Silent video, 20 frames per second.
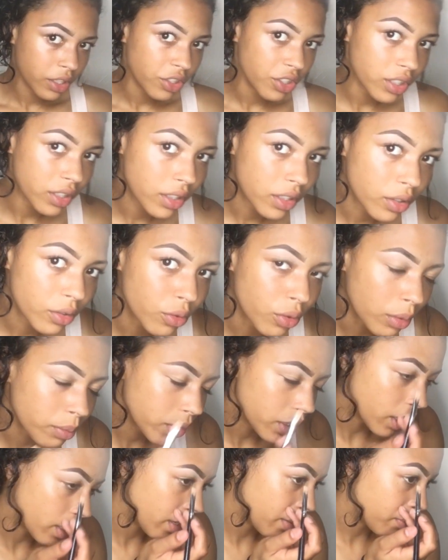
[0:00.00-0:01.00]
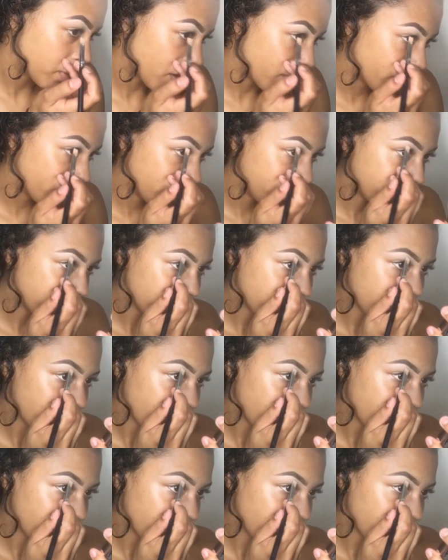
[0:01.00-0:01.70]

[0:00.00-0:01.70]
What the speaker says: Just so, oh, I'm sorry, I'm covering.